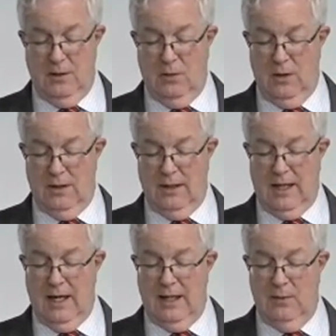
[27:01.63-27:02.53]
Court in the
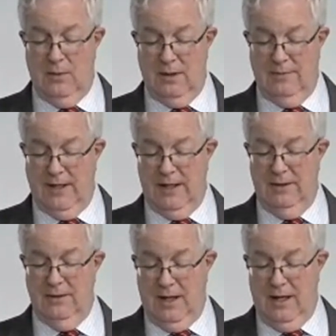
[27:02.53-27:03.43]
county where the
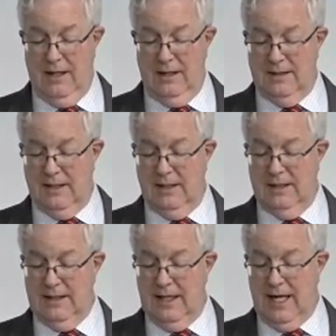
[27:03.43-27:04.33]
venue lies,
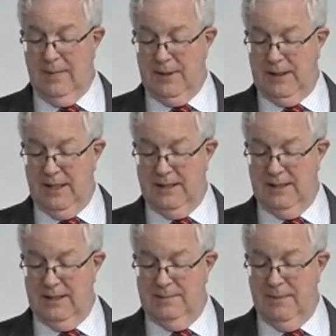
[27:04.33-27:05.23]
unless the
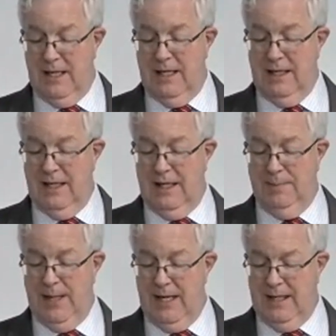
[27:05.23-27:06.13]
application is made in a
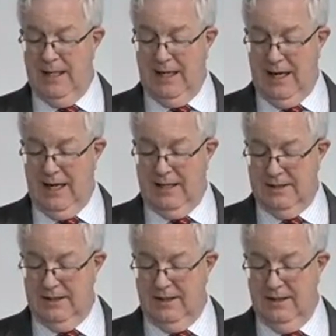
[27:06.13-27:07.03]
pending action,